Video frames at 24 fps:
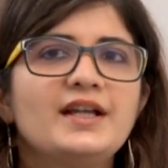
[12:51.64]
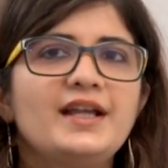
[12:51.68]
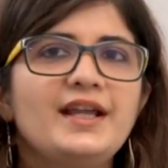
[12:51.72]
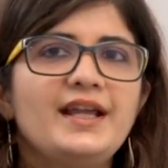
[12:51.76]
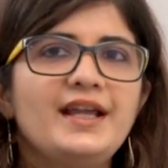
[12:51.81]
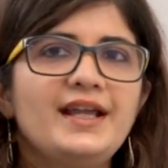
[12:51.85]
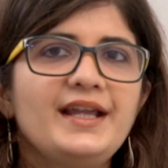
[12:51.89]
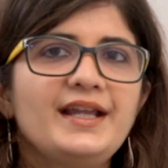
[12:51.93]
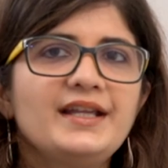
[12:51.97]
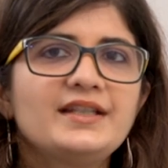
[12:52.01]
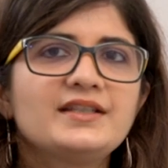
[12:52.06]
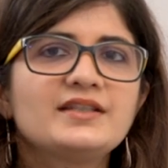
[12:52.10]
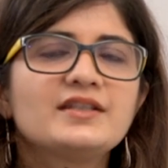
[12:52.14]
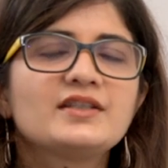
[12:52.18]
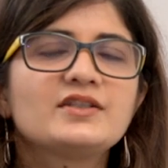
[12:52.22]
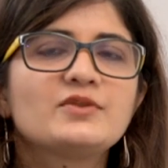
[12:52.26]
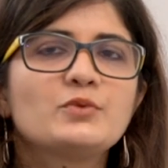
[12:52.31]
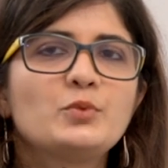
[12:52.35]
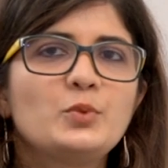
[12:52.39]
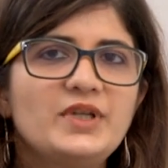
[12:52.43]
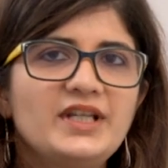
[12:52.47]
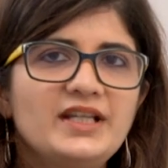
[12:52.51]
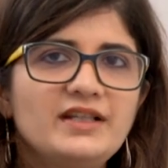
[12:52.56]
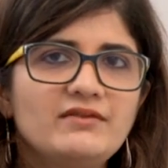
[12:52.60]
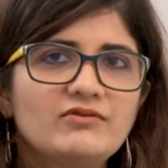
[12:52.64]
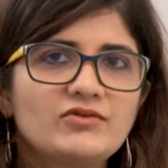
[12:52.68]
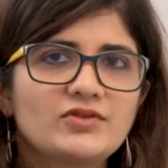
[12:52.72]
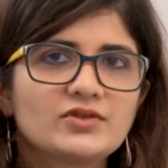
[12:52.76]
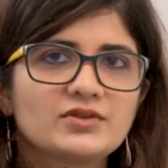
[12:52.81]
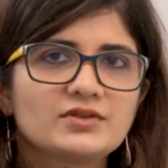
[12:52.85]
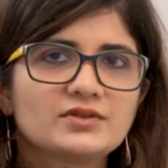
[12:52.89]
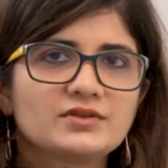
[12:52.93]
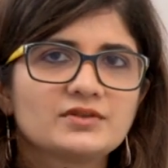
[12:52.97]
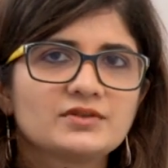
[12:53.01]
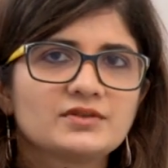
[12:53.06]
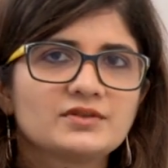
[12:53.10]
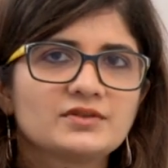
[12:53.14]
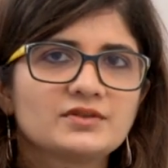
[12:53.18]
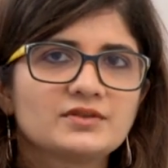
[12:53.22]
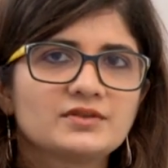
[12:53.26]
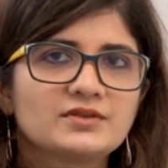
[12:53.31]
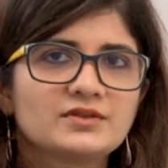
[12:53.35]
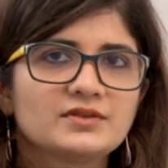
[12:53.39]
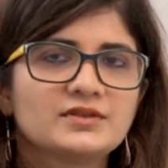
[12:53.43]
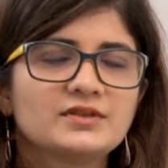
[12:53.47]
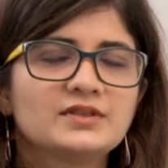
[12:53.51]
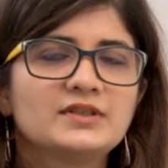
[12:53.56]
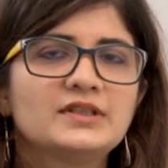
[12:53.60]
8 is huit,
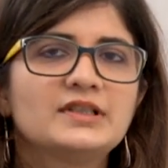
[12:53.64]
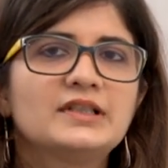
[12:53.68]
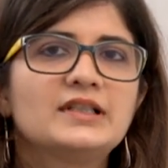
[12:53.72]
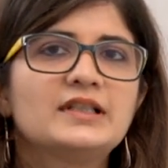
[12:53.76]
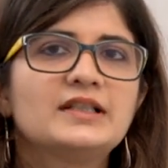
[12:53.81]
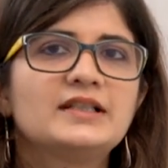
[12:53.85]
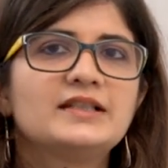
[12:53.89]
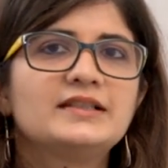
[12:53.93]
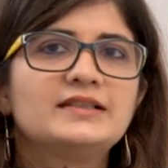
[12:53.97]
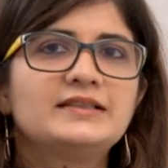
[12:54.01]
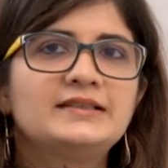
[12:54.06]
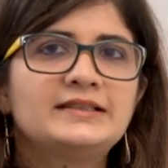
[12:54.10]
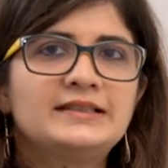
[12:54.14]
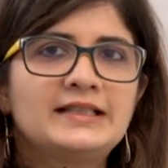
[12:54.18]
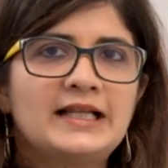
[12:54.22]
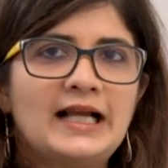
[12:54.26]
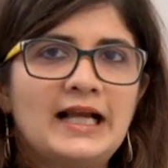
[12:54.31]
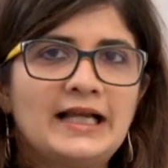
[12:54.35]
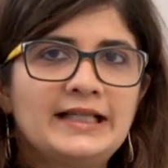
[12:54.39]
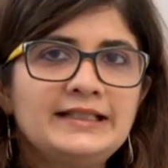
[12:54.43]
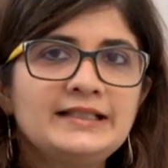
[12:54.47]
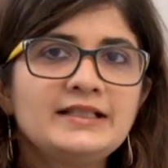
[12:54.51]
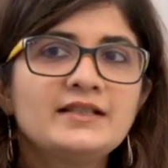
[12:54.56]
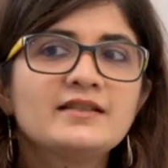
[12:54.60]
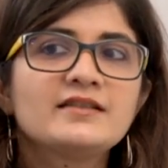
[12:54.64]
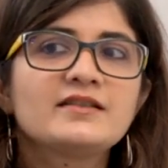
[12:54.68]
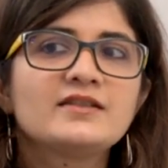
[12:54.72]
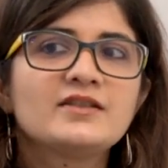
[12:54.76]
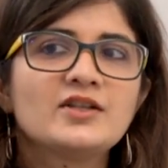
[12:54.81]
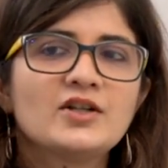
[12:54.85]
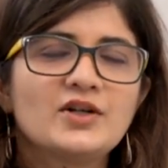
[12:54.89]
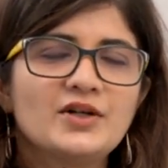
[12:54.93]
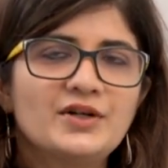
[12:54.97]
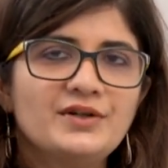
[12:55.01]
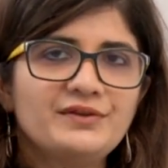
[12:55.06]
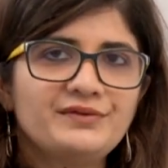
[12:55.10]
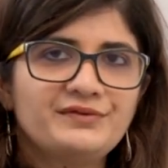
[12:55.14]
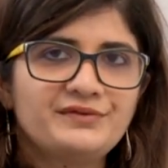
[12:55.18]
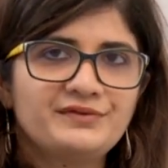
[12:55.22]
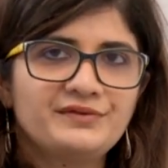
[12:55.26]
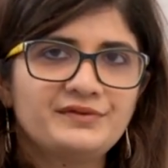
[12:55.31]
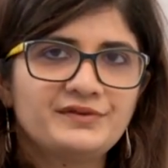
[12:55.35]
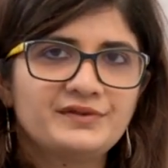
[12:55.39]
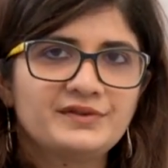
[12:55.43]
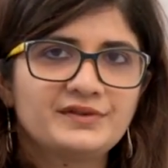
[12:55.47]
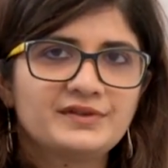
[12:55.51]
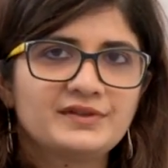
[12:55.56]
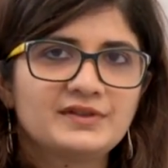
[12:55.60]
9 is neuf,
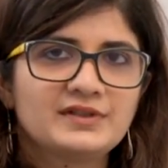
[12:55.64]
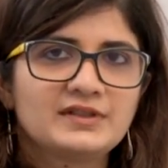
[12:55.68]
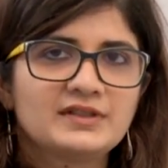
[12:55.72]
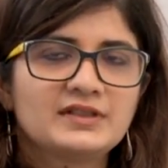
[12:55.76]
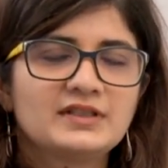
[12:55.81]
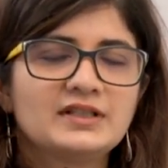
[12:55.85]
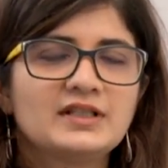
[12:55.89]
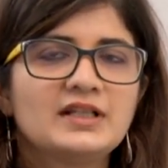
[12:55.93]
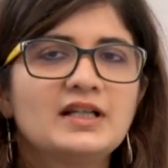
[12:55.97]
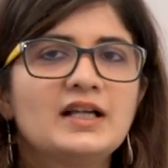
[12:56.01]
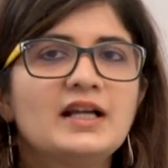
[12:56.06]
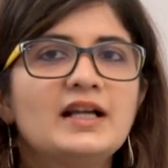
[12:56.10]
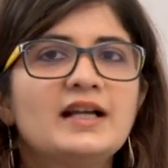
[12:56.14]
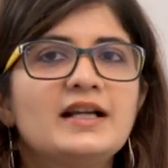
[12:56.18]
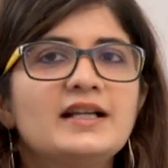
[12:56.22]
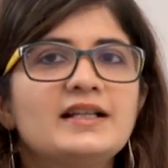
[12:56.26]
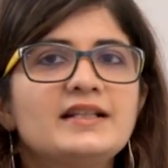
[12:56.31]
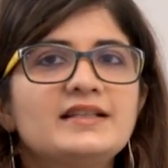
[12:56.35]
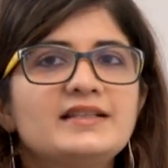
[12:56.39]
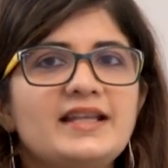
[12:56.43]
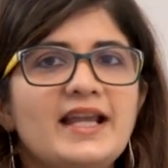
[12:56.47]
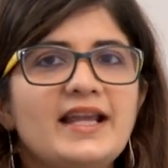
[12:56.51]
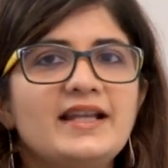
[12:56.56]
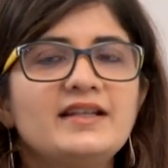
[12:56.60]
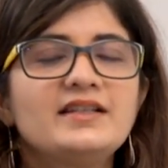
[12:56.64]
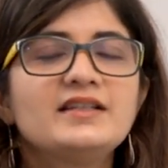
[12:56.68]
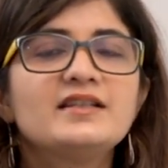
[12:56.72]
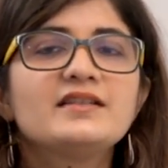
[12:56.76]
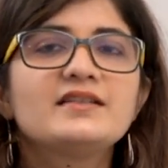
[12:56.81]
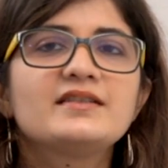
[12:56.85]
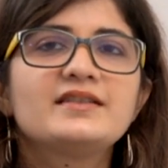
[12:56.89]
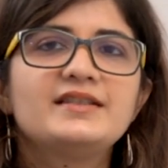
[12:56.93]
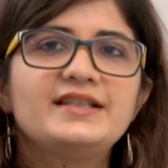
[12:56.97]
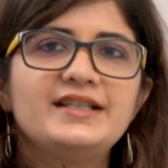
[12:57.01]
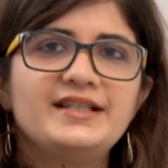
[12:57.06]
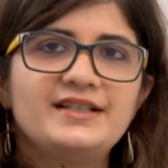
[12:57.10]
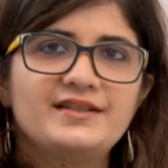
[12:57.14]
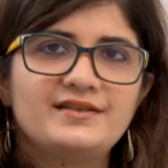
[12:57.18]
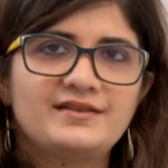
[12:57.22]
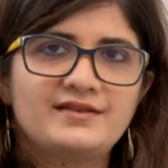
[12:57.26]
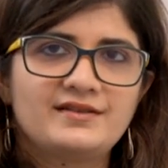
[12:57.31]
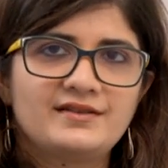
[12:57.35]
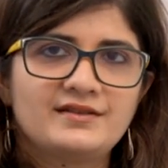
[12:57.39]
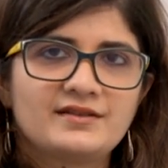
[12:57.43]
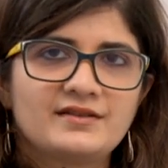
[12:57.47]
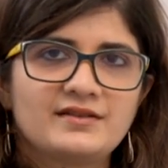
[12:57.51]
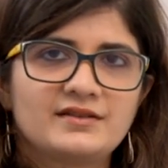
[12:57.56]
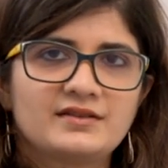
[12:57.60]
10 is dix,
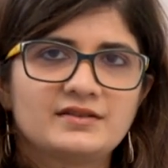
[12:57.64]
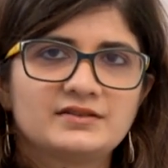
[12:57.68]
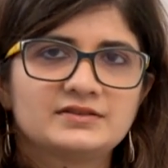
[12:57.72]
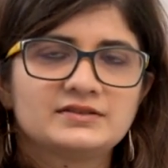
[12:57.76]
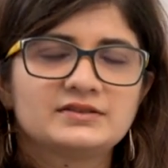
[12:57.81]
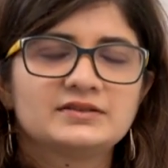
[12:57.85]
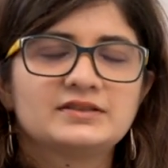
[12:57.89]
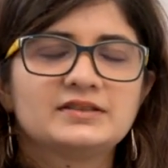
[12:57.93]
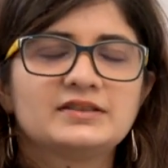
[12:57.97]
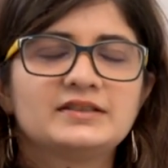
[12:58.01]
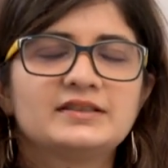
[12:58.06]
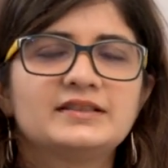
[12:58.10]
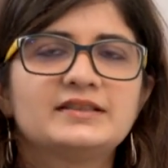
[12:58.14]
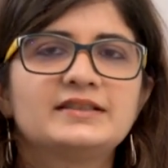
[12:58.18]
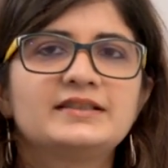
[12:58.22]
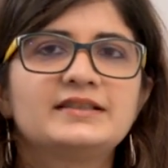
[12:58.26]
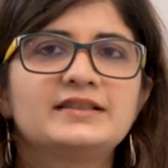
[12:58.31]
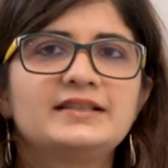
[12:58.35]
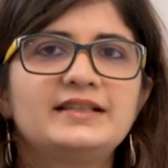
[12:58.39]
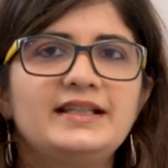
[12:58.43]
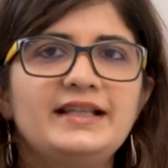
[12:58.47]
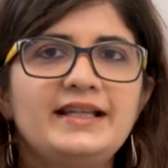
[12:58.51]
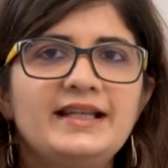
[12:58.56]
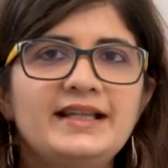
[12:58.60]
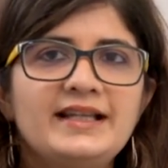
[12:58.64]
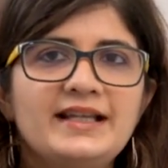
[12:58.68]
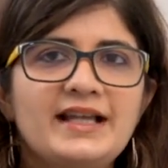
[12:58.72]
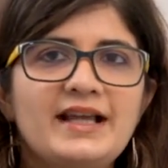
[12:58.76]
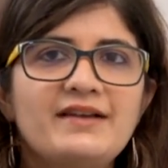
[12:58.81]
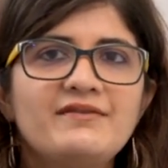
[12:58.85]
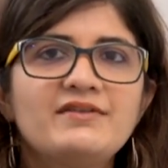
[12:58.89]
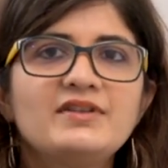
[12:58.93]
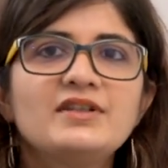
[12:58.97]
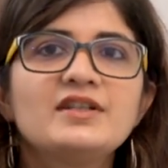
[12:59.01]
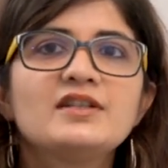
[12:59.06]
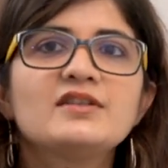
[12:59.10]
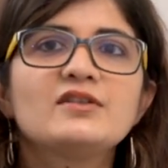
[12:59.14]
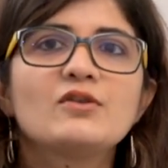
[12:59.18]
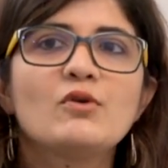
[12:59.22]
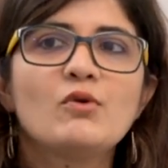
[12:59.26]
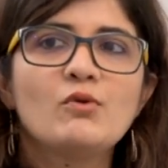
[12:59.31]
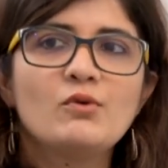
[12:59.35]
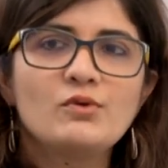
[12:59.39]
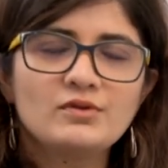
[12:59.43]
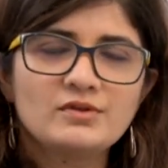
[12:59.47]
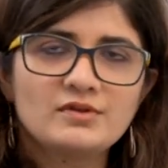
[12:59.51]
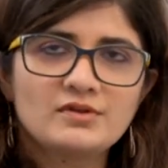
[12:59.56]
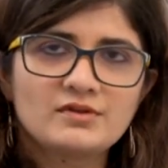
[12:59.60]
11 is
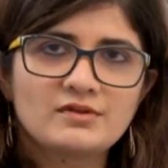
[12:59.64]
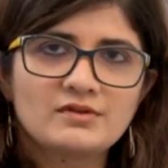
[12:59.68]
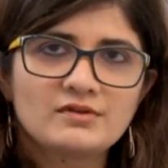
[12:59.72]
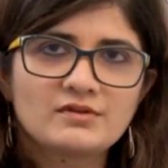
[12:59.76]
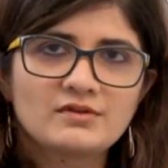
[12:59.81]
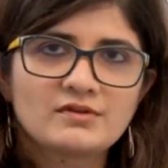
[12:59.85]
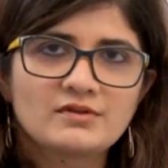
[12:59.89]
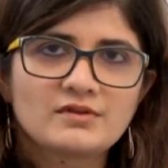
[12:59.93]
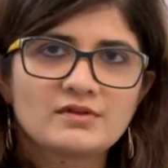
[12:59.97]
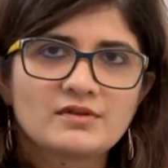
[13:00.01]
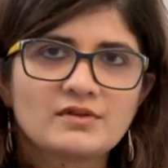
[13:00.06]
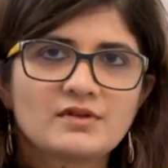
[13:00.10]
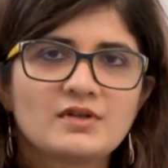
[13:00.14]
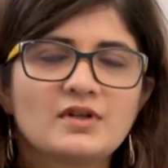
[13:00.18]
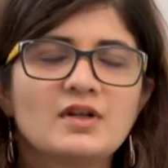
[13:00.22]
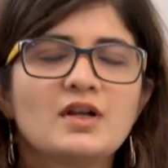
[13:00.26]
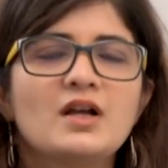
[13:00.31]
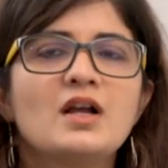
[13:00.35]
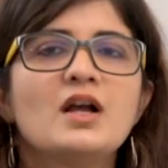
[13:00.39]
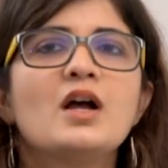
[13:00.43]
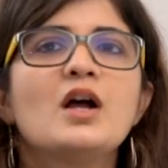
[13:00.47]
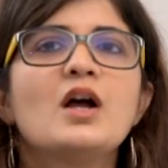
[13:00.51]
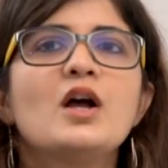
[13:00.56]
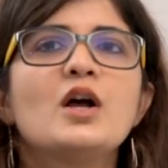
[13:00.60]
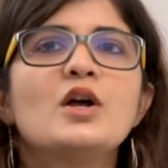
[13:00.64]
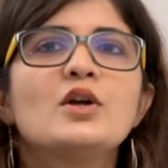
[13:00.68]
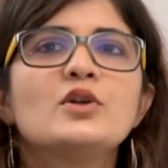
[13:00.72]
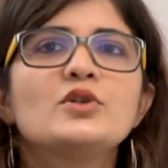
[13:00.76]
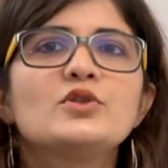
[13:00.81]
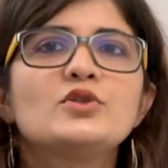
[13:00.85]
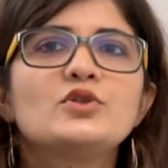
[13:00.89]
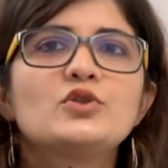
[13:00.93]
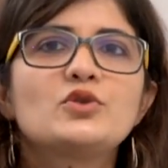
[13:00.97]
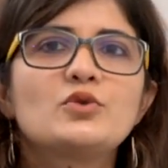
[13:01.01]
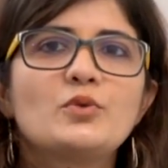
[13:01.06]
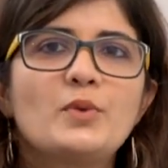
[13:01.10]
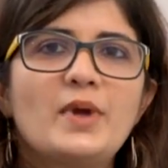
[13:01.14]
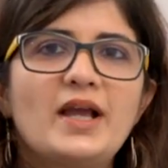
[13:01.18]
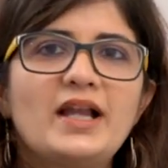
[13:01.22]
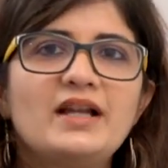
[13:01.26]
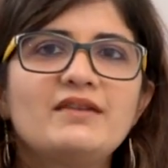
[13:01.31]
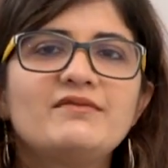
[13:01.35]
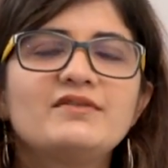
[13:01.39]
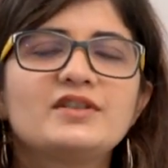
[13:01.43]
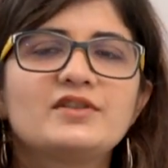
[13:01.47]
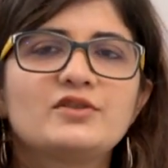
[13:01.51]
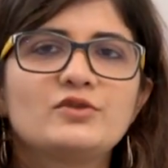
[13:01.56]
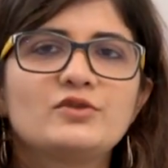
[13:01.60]
onze, 12 is